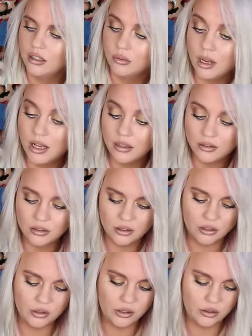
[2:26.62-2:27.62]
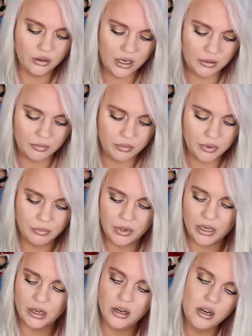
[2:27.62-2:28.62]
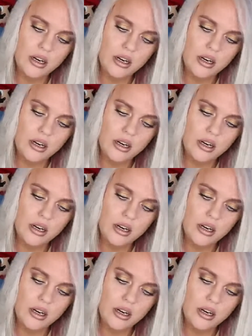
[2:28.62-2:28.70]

as well, so you know, I am prepared.